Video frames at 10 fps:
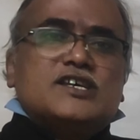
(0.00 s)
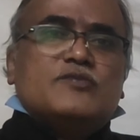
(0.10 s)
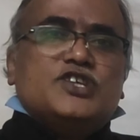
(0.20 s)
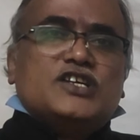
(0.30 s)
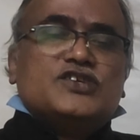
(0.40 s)

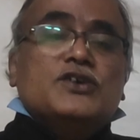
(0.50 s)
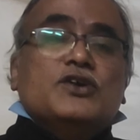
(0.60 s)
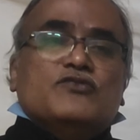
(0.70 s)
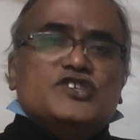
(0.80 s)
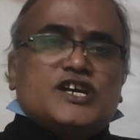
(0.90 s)
subject
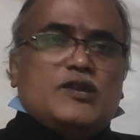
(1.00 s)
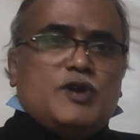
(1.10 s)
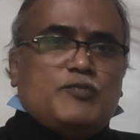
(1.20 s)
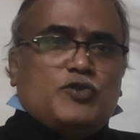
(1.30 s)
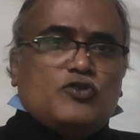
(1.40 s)
which can
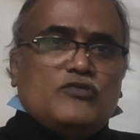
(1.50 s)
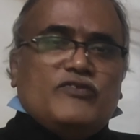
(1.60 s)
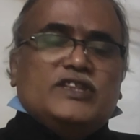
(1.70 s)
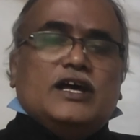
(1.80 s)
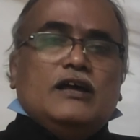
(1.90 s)
be proved
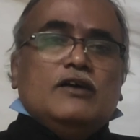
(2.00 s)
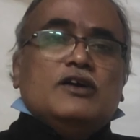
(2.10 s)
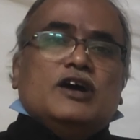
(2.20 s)
with the